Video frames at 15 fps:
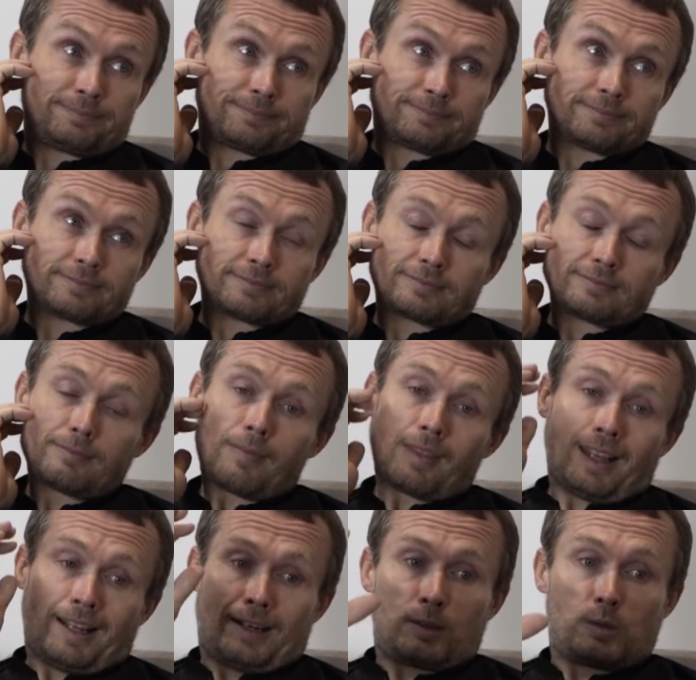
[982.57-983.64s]

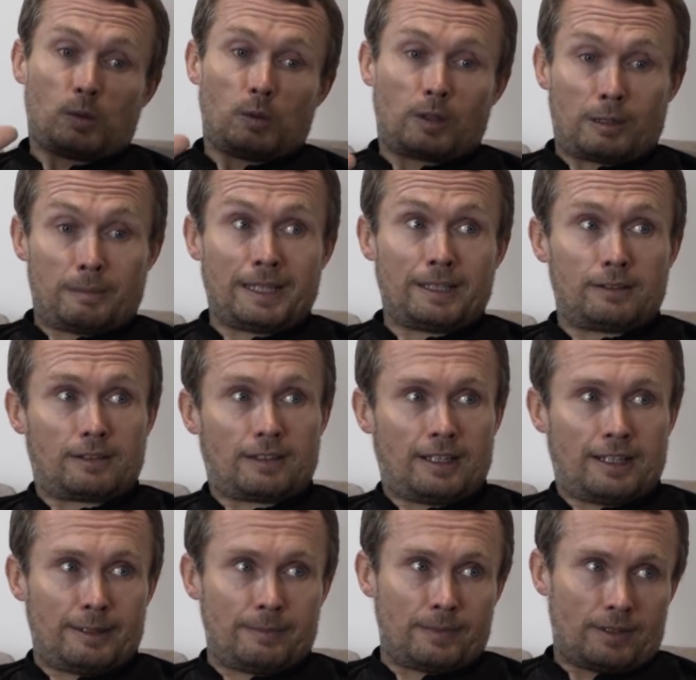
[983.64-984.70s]
I saw Camille
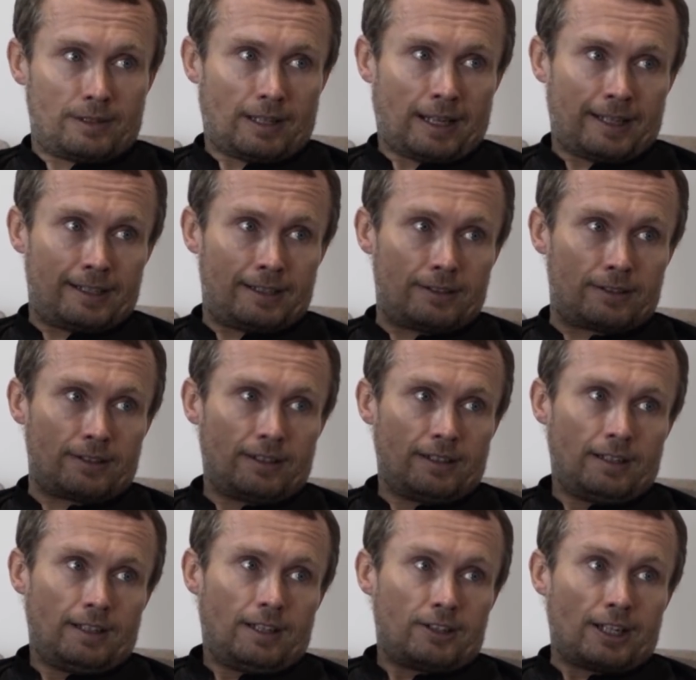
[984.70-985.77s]
and
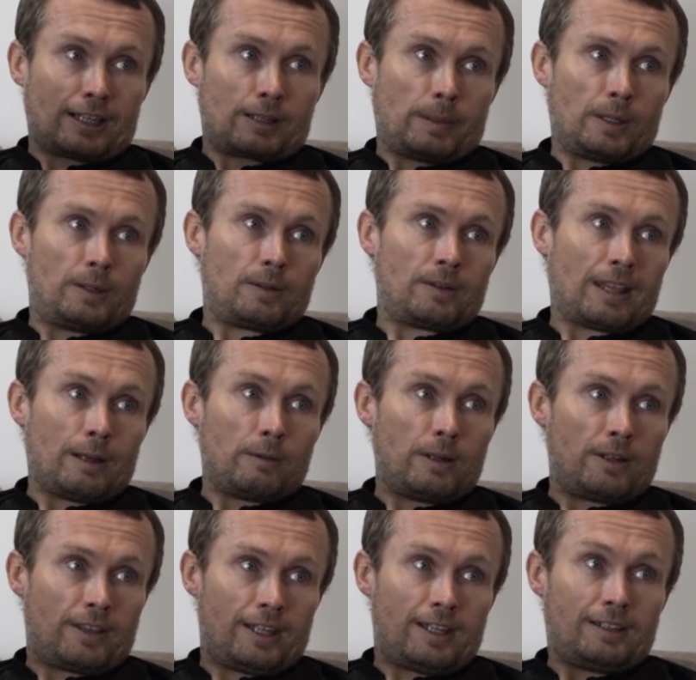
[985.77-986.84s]
Jacopo. They
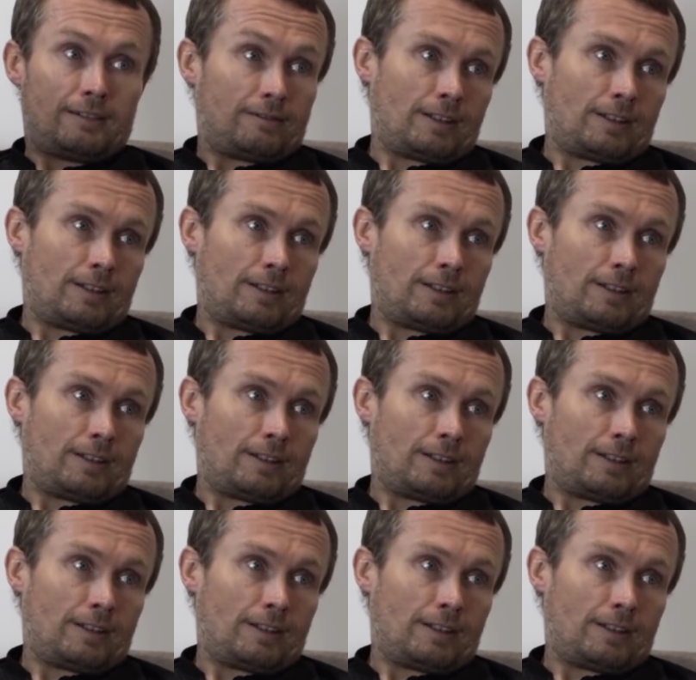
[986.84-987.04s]
were the